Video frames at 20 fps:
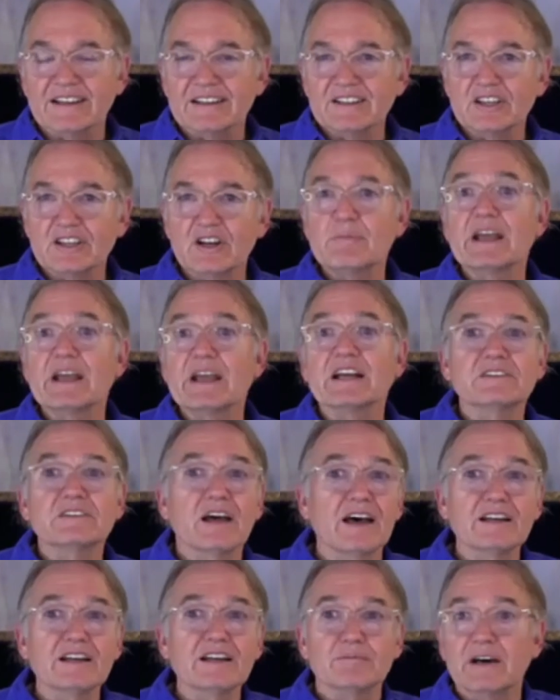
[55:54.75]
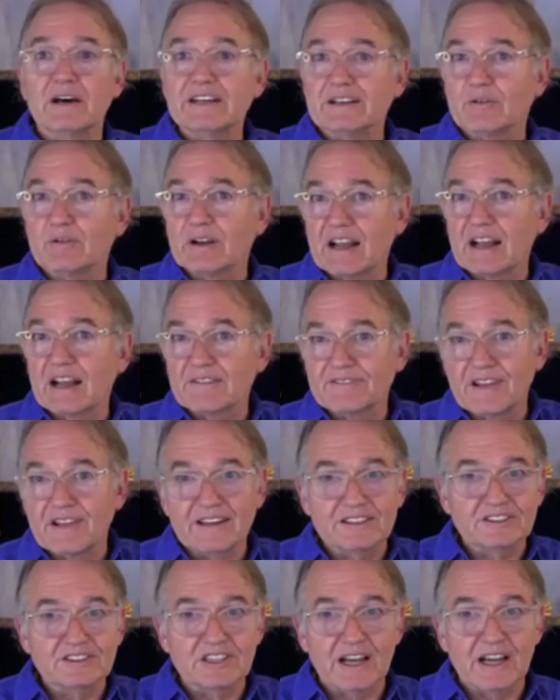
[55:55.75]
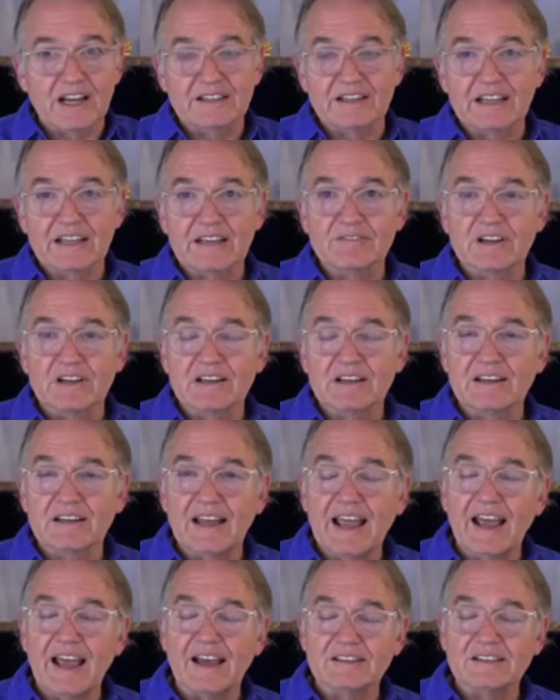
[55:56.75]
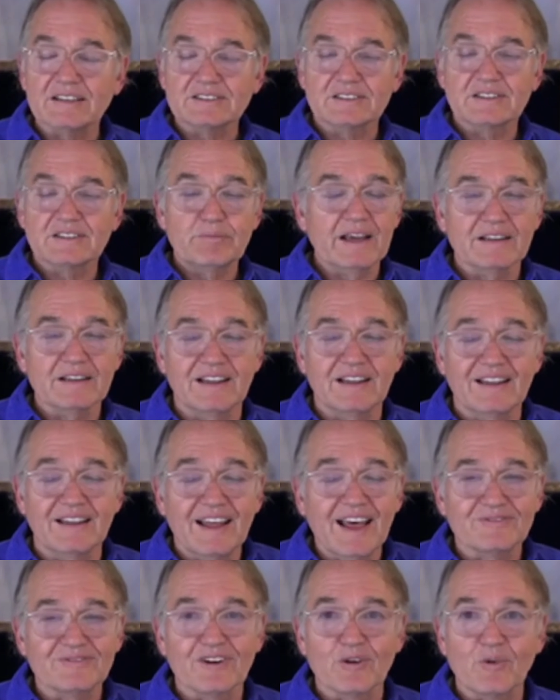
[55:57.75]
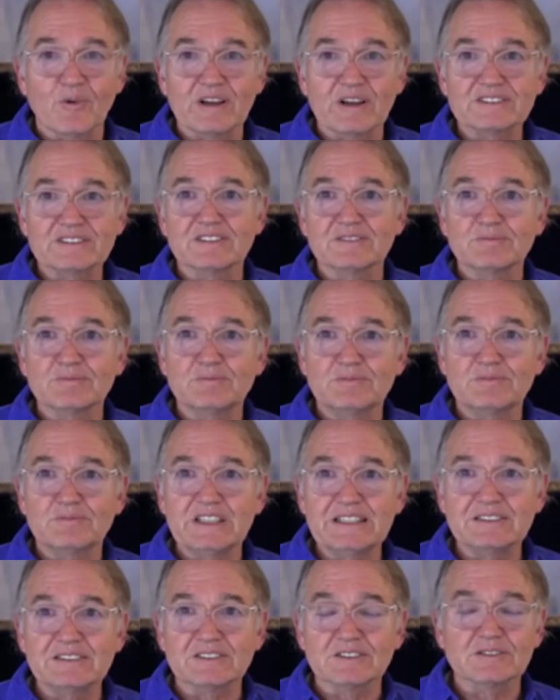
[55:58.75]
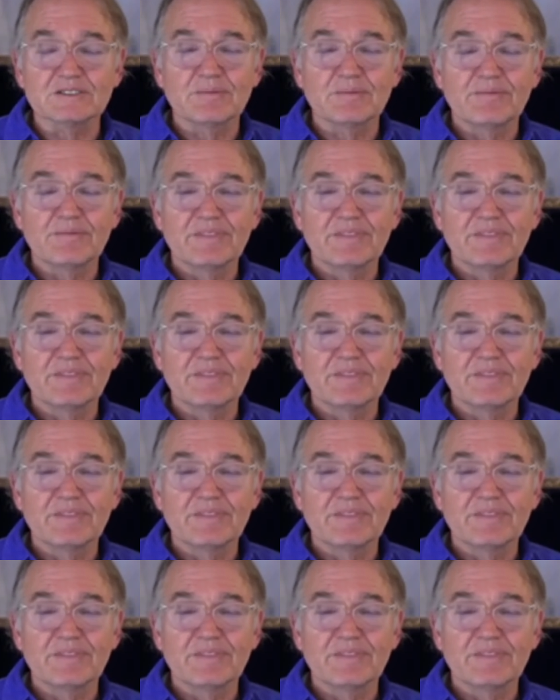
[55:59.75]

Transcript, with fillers: You know, I make a ton of money when I fly to China to give a class. They pay a lot for Western teachers.